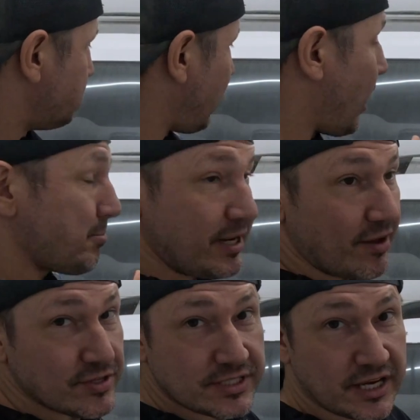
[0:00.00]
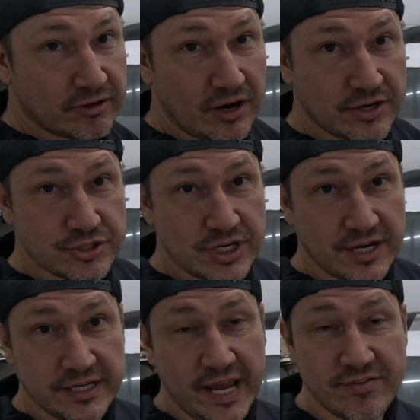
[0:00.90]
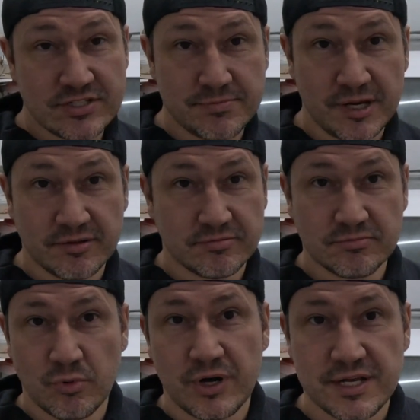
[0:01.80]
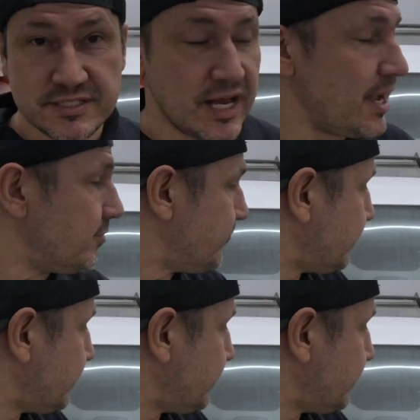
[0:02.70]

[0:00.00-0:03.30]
happened to have this kicking around in his shed and he gave it to me. What a nice guy.